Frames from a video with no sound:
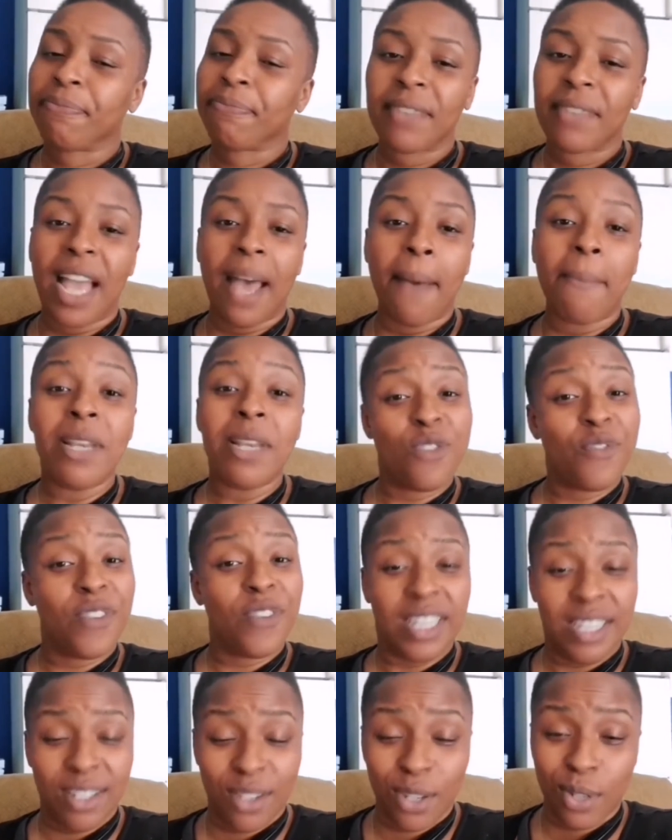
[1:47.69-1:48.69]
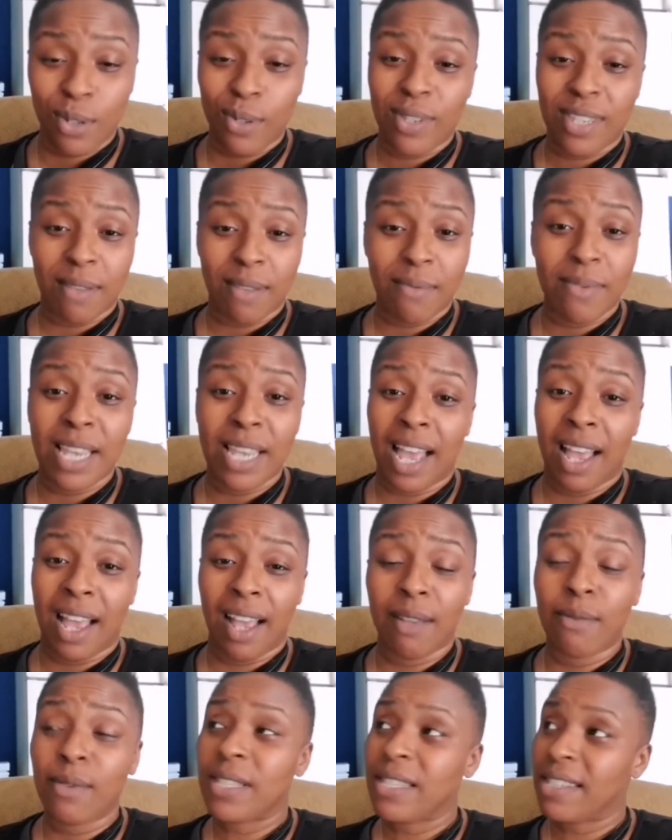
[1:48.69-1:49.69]
I miss Philly too
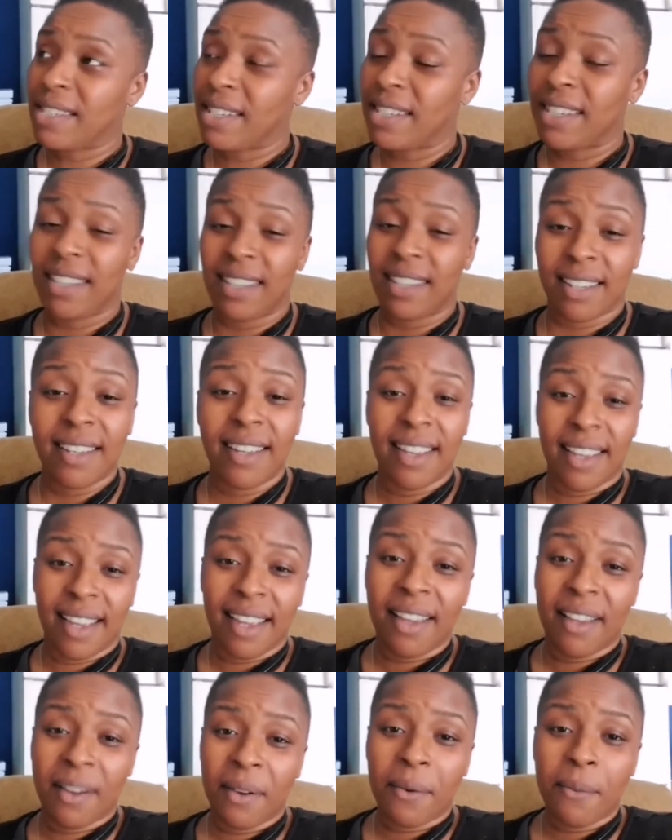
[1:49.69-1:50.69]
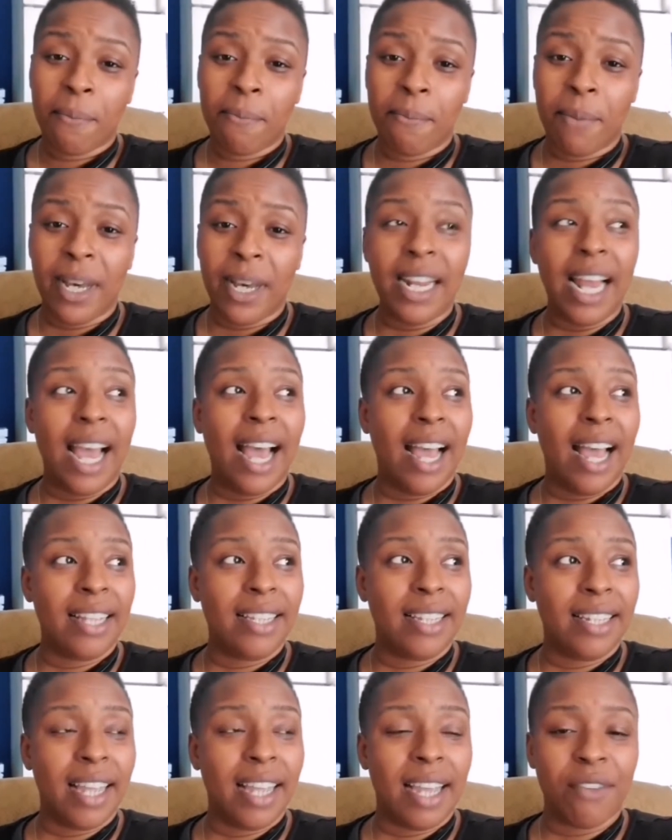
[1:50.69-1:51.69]
sometimes, but
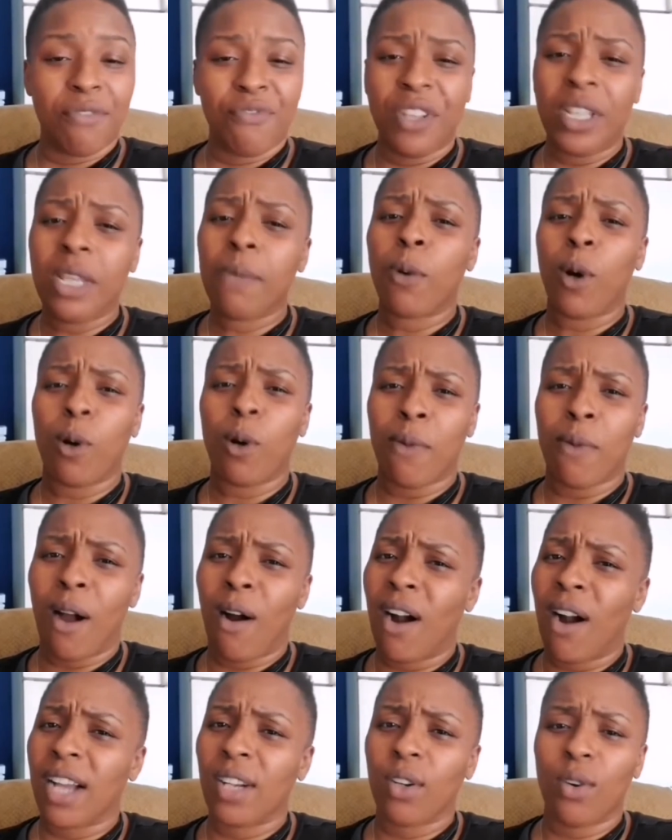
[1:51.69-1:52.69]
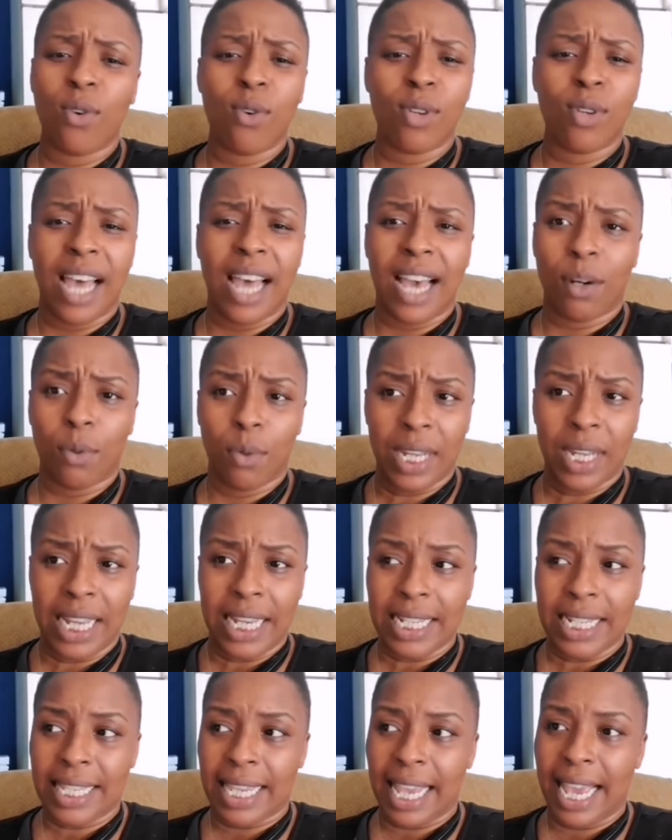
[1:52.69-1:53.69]
Philly broke my heart in a whole lot of
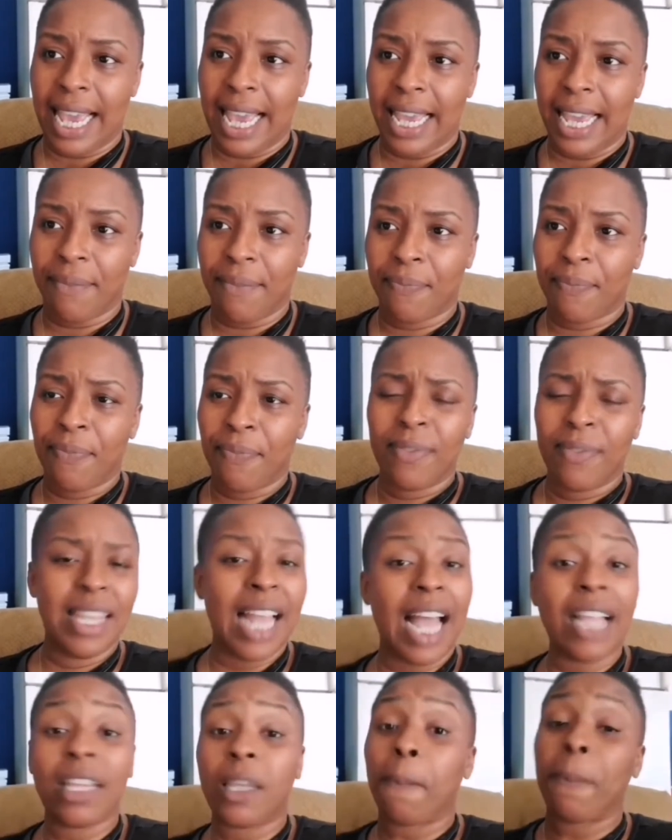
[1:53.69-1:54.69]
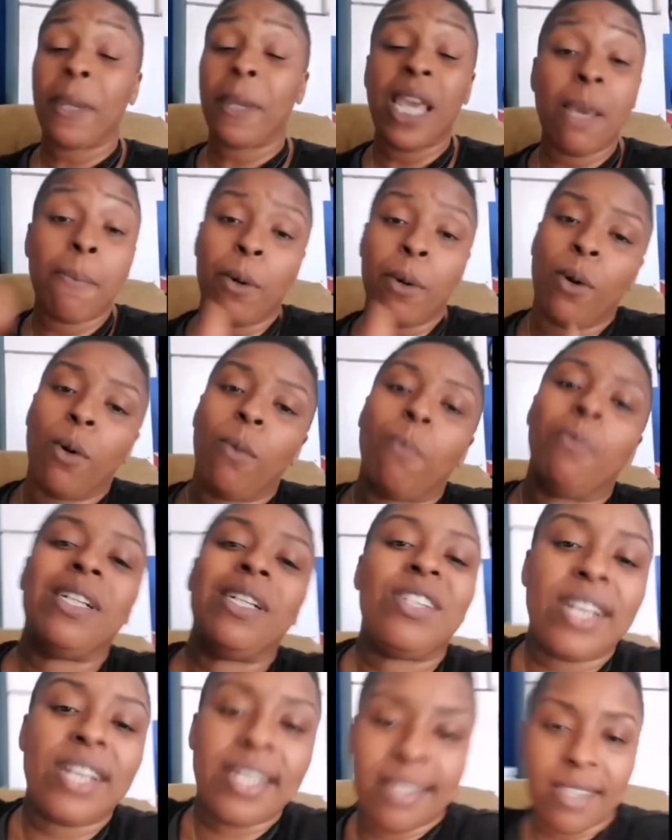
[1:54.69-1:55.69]
ways, and not the people, but
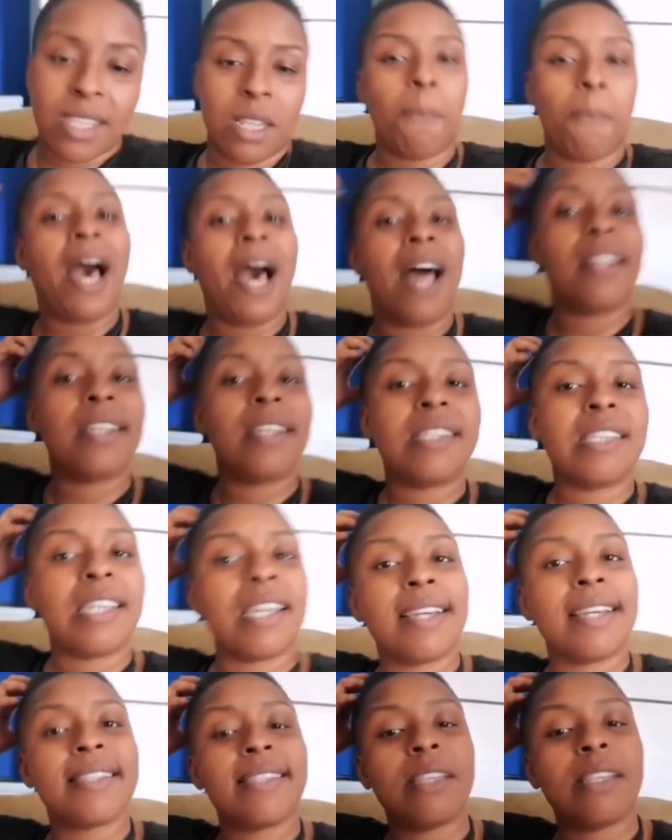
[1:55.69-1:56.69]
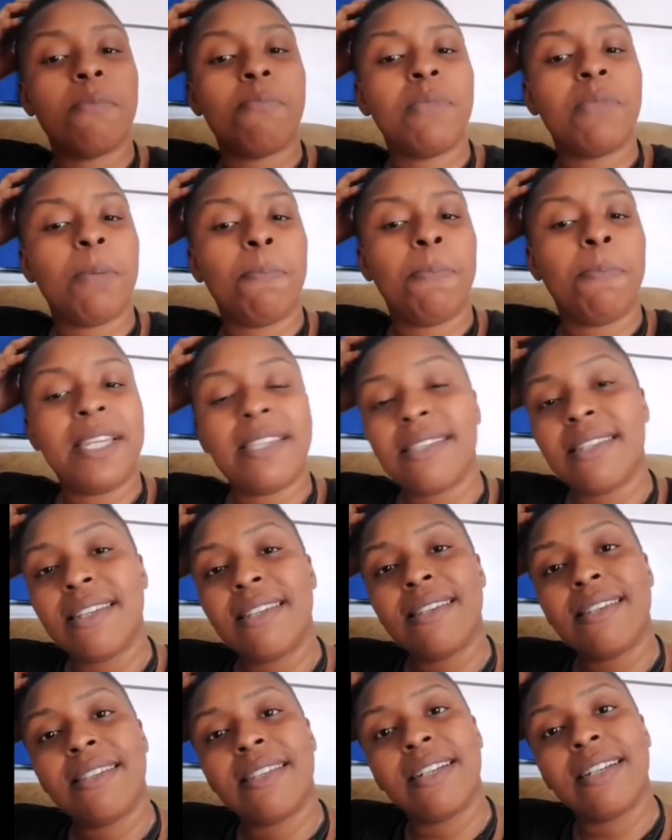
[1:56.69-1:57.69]
just the politics, the
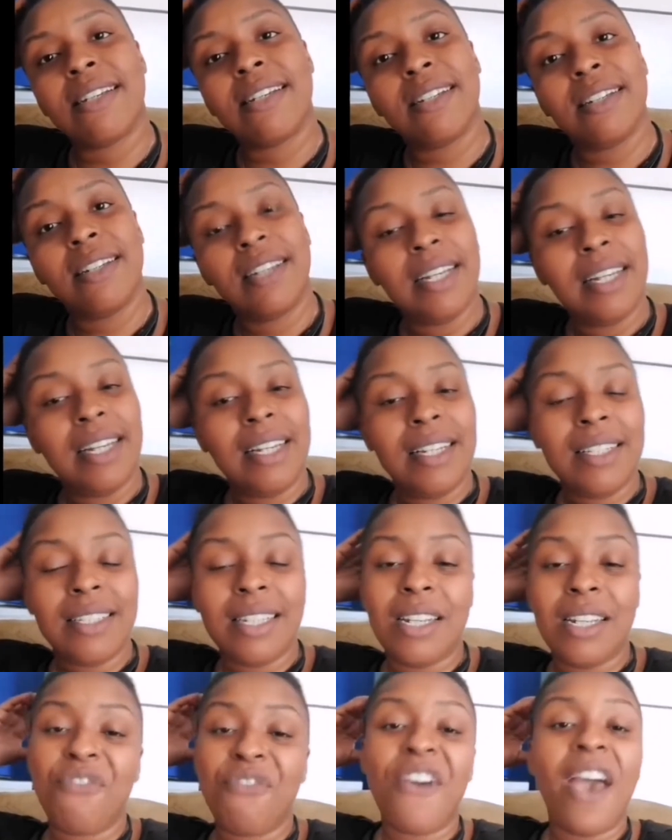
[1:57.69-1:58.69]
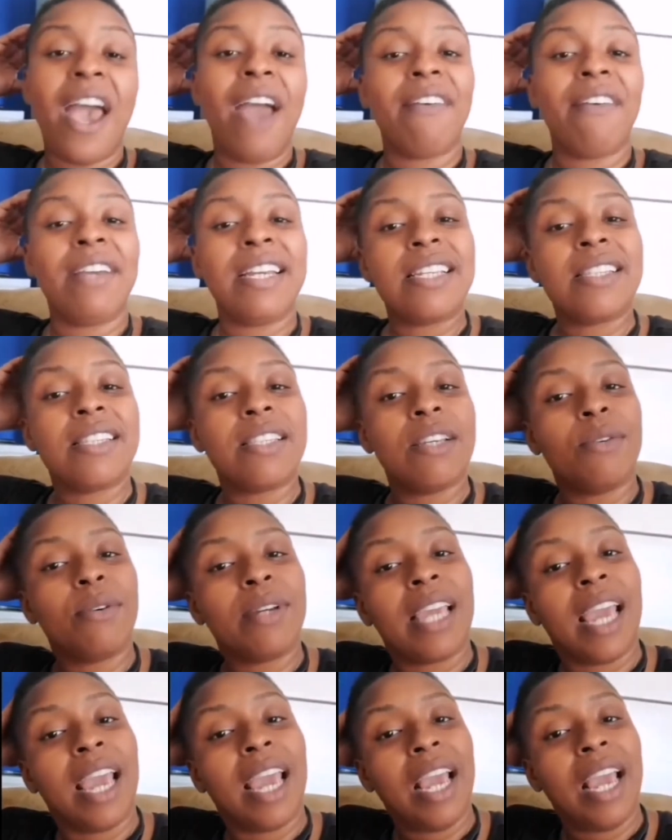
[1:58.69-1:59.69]
business, the nefarious little
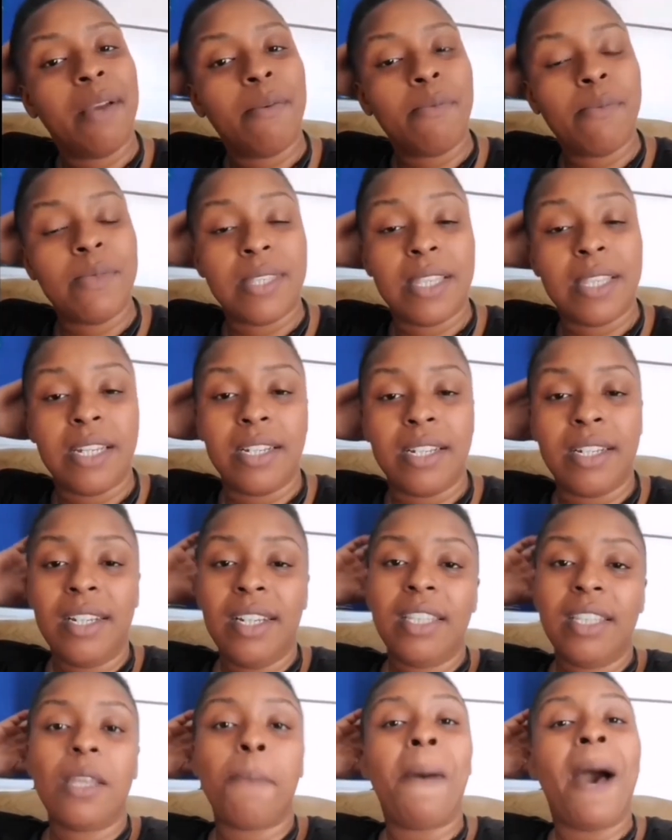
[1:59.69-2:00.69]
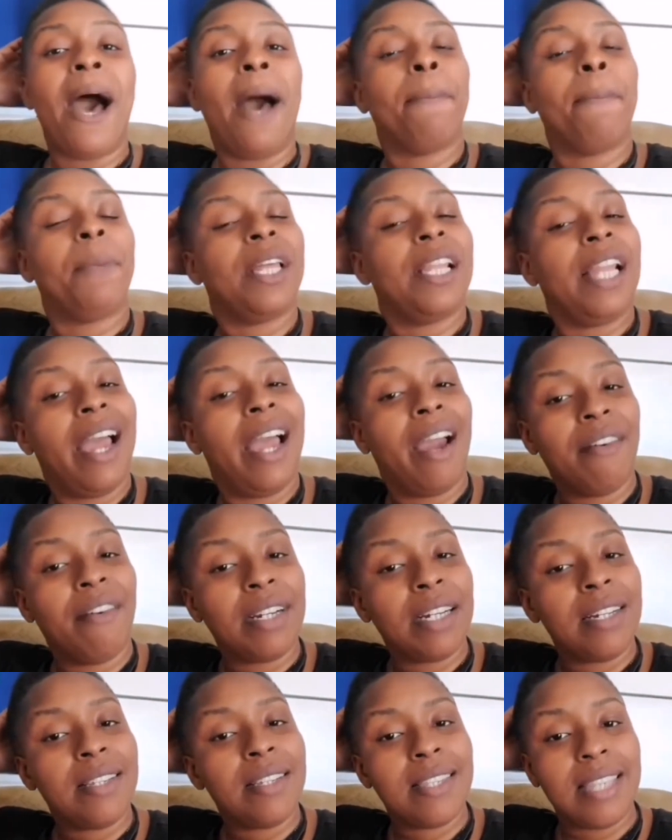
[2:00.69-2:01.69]
games, the popularity
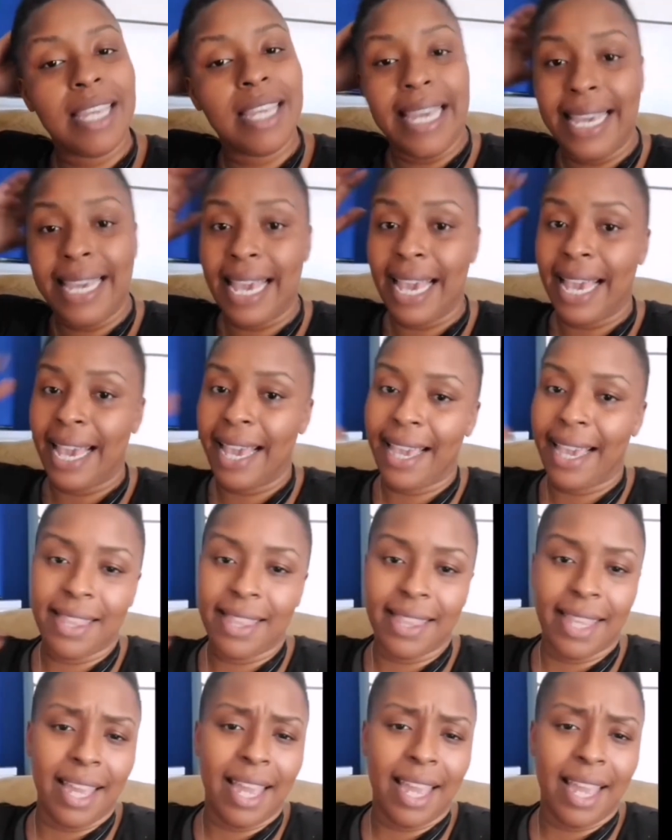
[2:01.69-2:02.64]
seeking, and the